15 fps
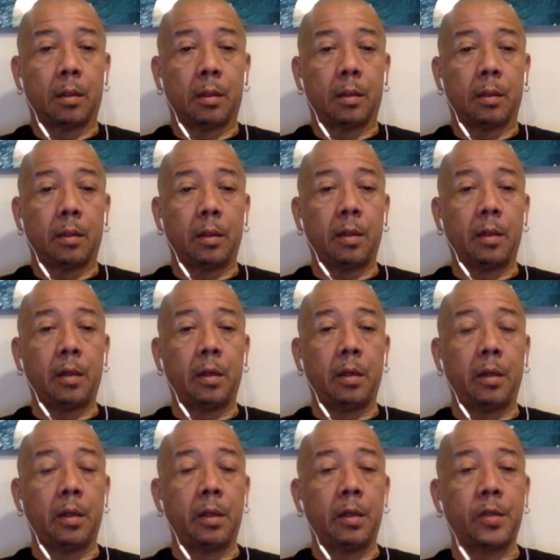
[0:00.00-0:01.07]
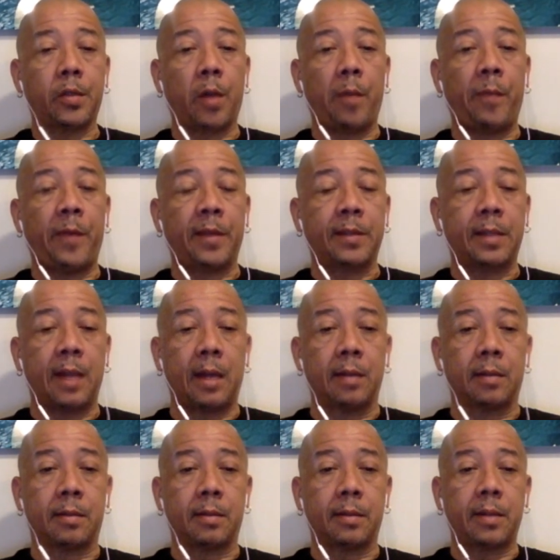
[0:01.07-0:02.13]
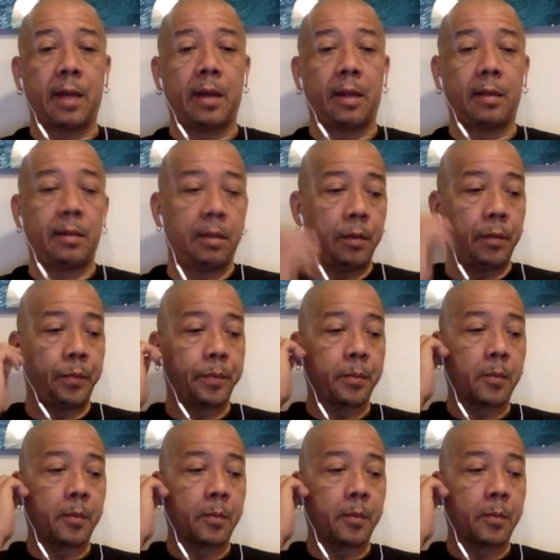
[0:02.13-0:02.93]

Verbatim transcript: The, the, the, the Sumfest dance. You saw that? Sumfest.